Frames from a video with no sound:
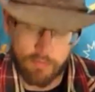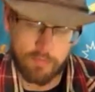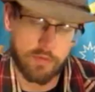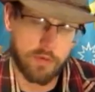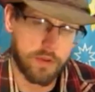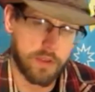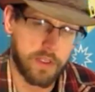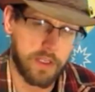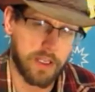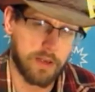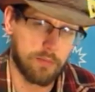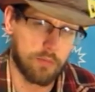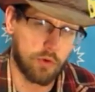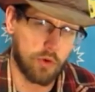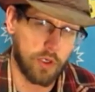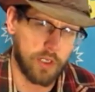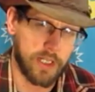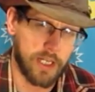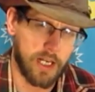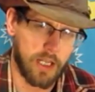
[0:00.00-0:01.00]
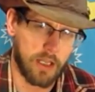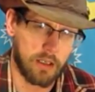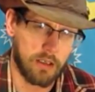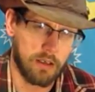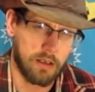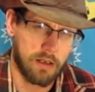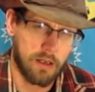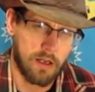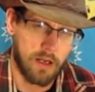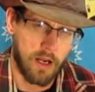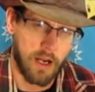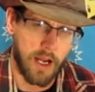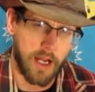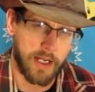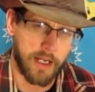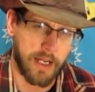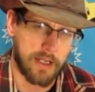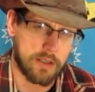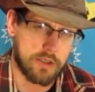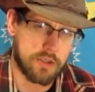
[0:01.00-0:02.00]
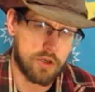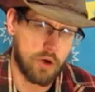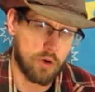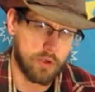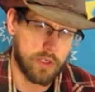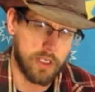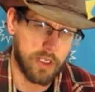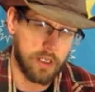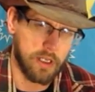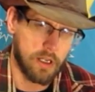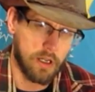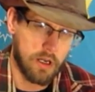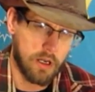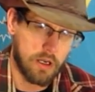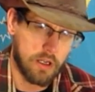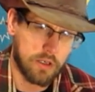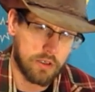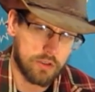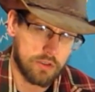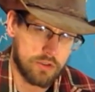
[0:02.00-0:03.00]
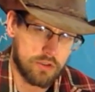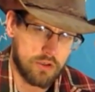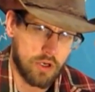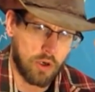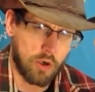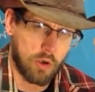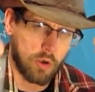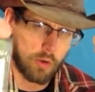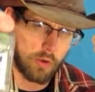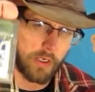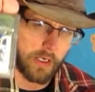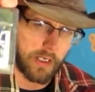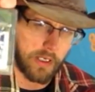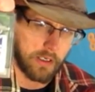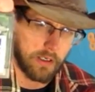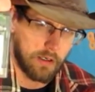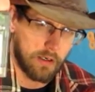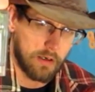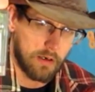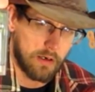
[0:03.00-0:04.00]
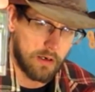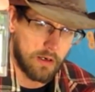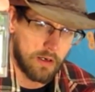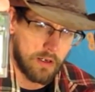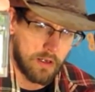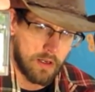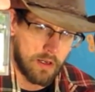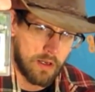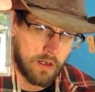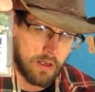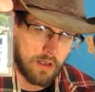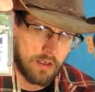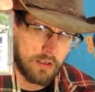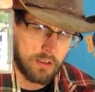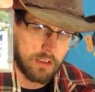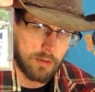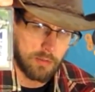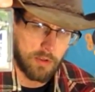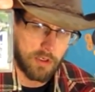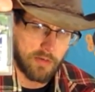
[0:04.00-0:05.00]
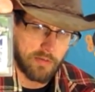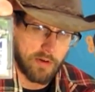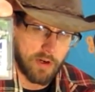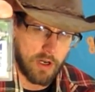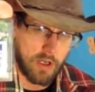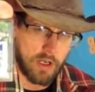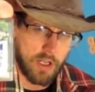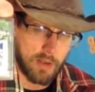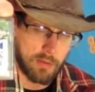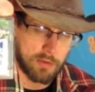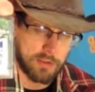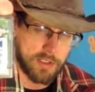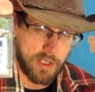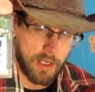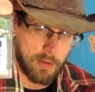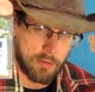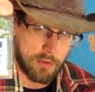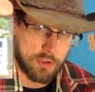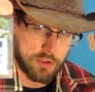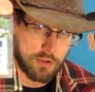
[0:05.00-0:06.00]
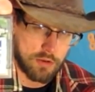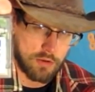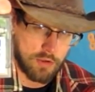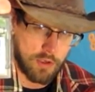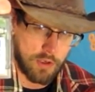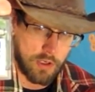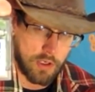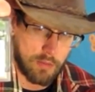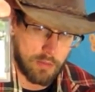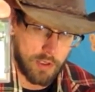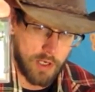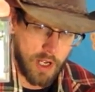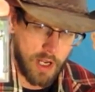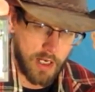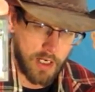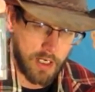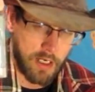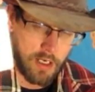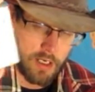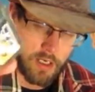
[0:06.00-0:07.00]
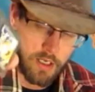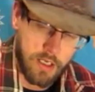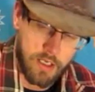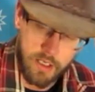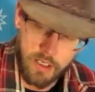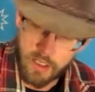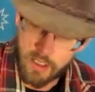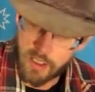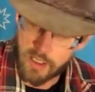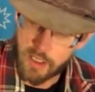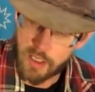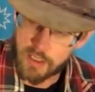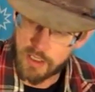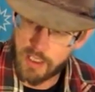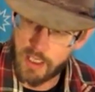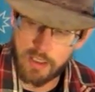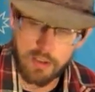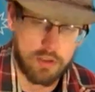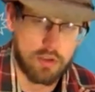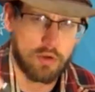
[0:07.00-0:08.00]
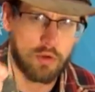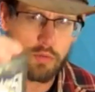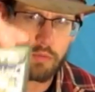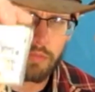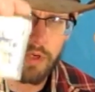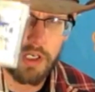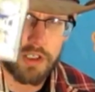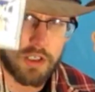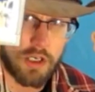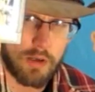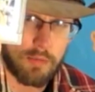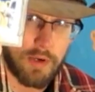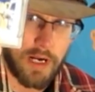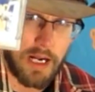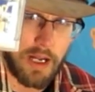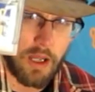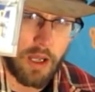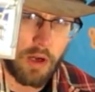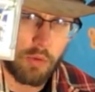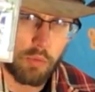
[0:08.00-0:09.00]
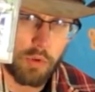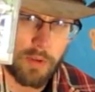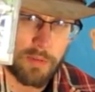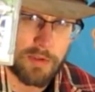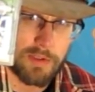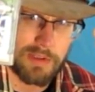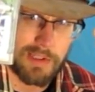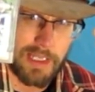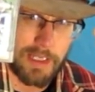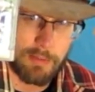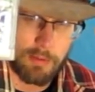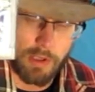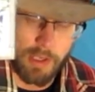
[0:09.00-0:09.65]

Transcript: For the Game Boy Color, I got Toki Tori. A little bit of a label damage there, but I can't do much about a ripped label